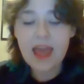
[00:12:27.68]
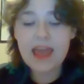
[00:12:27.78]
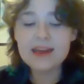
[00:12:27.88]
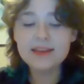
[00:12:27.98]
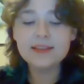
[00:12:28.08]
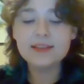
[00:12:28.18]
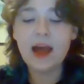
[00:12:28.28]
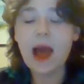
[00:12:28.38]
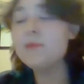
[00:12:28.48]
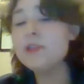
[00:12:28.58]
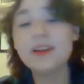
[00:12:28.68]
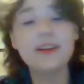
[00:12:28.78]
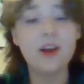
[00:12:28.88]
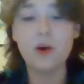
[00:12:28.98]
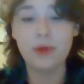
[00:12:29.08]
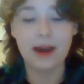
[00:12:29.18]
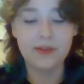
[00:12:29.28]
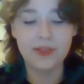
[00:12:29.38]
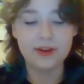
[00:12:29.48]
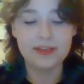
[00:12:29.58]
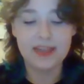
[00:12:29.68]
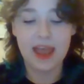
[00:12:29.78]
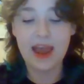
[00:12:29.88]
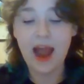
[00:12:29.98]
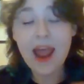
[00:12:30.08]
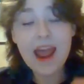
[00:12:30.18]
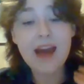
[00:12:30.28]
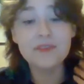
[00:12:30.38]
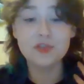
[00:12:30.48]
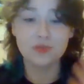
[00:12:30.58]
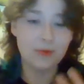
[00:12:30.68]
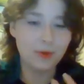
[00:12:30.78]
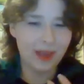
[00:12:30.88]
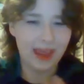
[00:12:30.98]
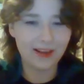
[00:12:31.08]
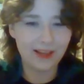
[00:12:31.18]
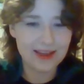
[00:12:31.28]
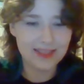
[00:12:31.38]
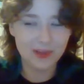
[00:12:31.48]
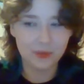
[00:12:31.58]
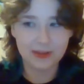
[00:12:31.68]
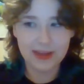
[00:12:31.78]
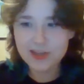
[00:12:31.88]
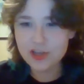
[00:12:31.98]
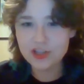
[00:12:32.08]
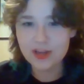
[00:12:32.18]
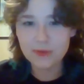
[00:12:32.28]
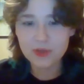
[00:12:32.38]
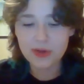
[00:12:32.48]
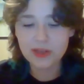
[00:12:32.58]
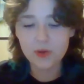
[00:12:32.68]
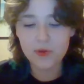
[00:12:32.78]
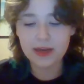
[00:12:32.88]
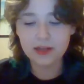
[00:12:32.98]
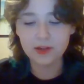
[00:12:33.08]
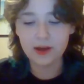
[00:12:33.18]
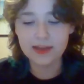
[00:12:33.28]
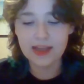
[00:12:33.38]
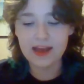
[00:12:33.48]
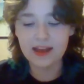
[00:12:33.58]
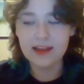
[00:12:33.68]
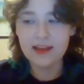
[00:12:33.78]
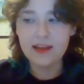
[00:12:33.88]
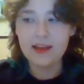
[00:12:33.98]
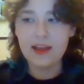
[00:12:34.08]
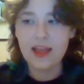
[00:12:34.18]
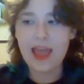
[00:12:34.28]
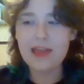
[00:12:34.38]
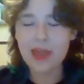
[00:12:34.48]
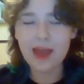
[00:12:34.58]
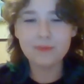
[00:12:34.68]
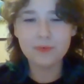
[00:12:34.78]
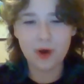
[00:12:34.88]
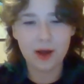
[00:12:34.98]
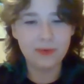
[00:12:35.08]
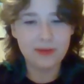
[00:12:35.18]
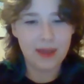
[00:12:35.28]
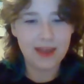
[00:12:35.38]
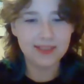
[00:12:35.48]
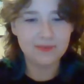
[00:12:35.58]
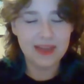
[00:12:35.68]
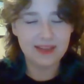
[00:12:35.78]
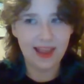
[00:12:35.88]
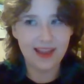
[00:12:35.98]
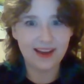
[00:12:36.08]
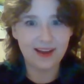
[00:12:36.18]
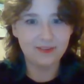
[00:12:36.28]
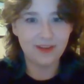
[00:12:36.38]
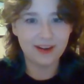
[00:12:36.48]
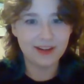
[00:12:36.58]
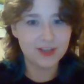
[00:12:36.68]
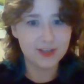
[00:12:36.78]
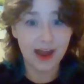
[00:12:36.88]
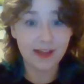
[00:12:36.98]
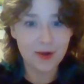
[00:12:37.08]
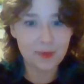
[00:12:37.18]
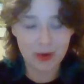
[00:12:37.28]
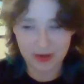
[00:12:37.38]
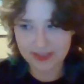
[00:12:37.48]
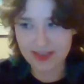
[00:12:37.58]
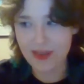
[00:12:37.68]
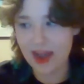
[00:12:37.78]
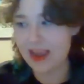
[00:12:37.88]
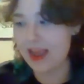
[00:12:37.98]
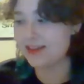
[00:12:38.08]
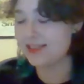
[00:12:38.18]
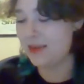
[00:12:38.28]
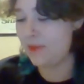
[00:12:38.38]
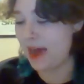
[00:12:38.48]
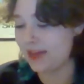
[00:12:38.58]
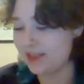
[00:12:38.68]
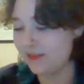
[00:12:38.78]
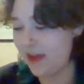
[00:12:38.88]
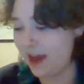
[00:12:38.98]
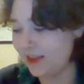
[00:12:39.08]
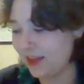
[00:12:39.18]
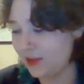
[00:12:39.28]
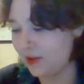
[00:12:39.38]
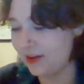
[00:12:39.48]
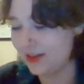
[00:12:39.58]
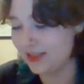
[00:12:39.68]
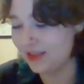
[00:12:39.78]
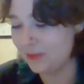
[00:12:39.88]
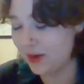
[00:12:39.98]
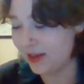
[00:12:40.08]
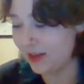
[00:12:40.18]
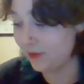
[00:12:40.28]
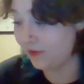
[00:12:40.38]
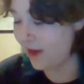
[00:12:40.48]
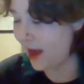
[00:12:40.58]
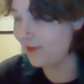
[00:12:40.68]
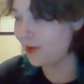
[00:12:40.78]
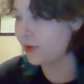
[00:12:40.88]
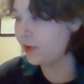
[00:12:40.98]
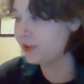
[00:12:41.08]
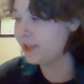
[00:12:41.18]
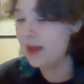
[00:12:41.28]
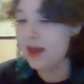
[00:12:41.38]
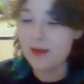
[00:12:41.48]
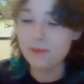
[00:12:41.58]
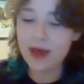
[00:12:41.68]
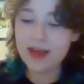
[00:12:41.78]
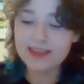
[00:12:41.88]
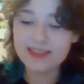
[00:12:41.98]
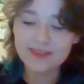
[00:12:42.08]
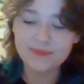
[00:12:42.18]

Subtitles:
And I'm just gonna go right out there and say it. I have trouble analyzing the relationship between Louis and Claudia, and that probably makes me like a very shallow person, that I can't see past the fact that Claudia is in the body of a 5-year-old, but